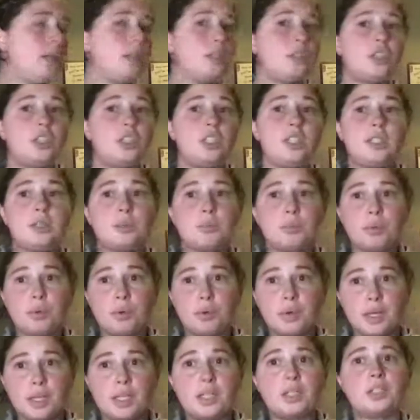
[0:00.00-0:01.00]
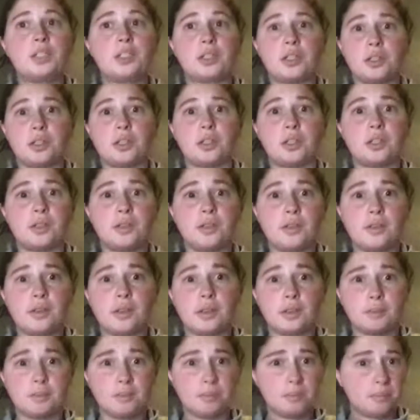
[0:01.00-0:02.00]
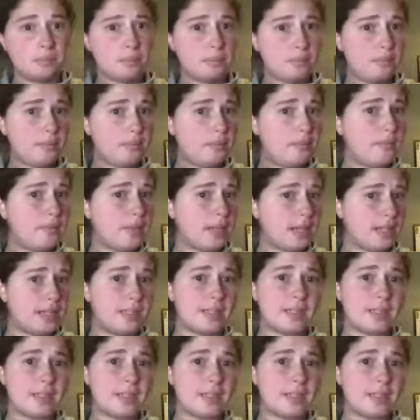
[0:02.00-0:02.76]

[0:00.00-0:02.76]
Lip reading: she's pretty sure that